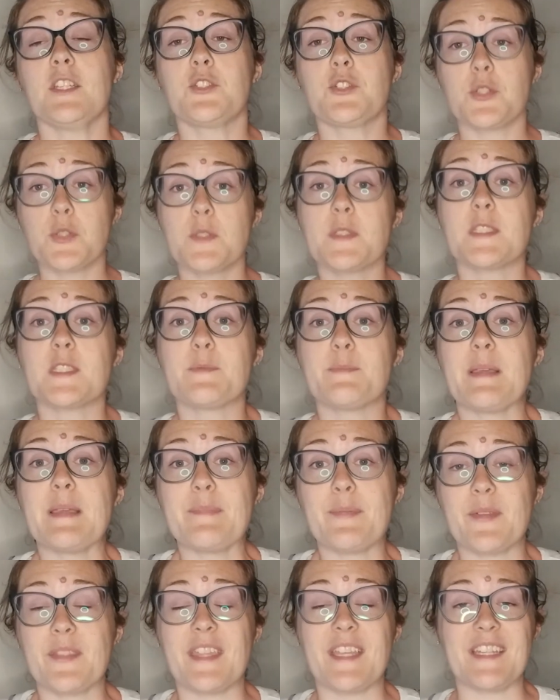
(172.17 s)
He chooses
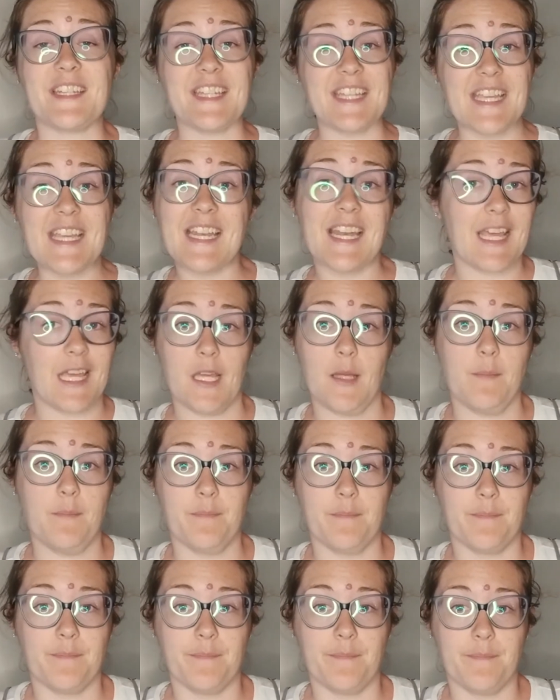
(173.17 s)
people that need him.
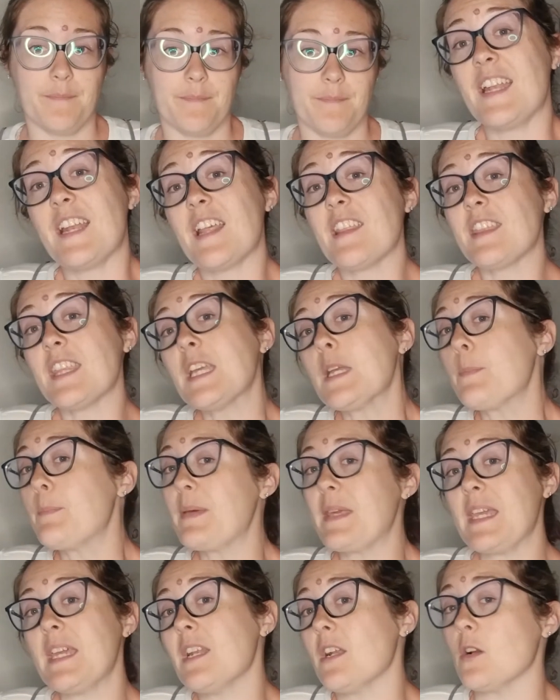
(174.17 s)
And I think
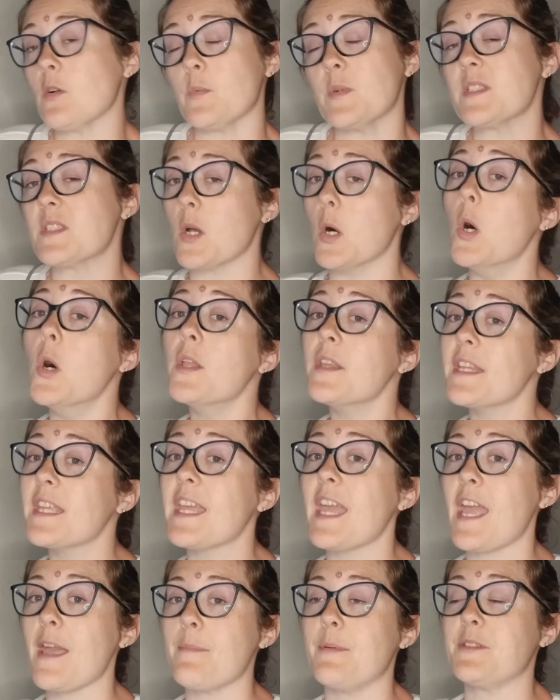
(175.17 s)
Peter was
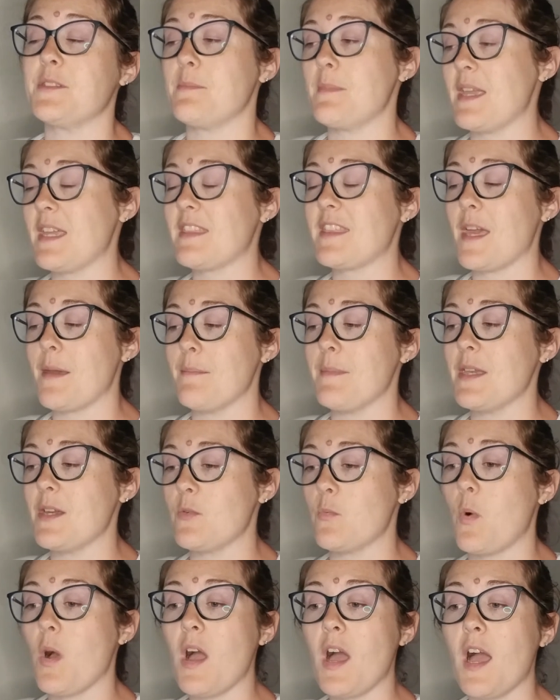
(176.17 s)
only able to make that
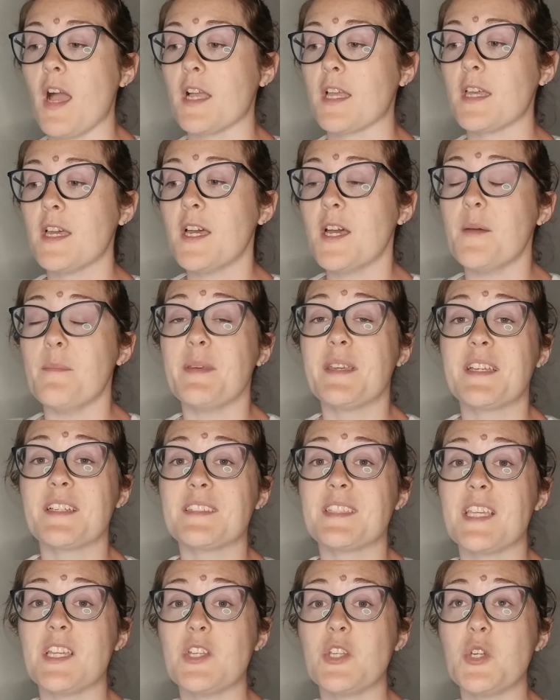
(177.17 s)
man walk
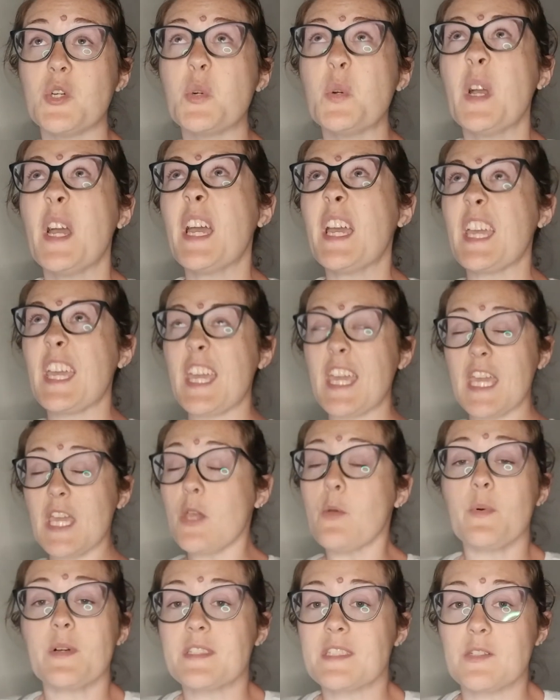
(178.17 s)
because he knew
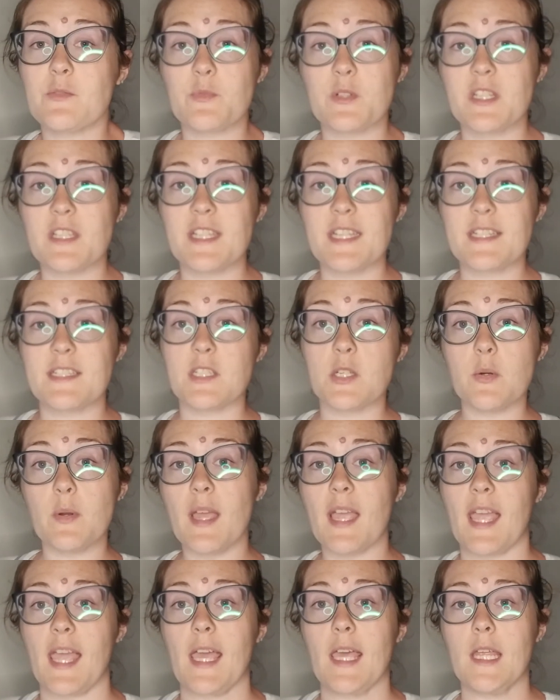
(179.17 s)
he wasn't really
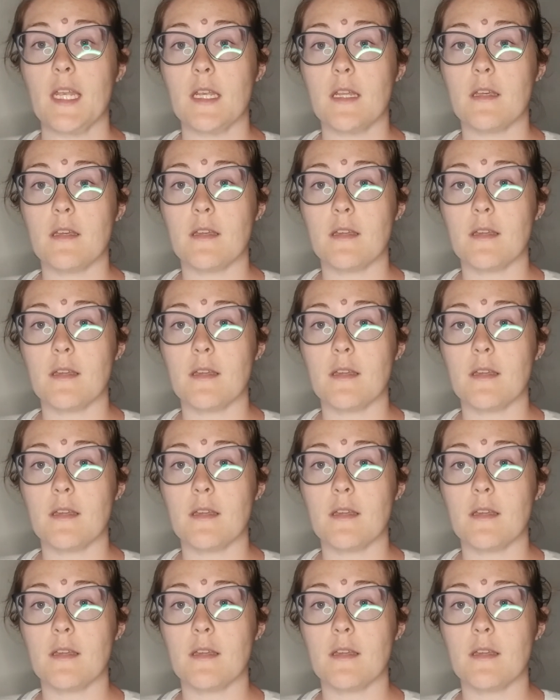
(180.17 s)
doing it.